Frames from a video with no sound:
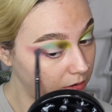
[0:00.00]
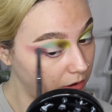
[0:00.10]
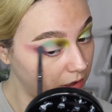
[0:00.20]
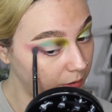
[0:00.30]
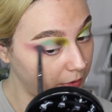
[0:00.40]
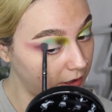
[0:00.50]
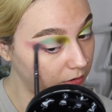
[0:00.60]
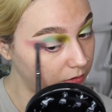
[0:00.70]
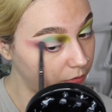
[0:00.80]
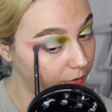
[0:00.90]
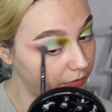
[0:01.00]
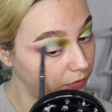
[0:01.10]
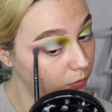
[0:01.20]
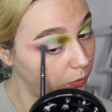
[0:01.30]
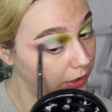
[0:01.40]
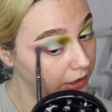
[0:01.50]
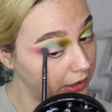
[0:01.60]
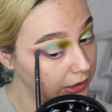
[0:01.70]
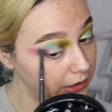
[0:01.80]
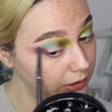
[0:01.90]
kind of make a little bit of a
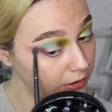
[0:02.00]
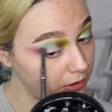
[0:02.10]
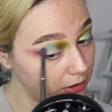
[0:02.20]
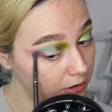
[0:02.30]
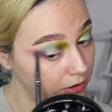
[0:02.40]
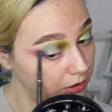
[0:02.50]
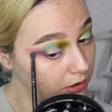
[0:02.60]
wing here.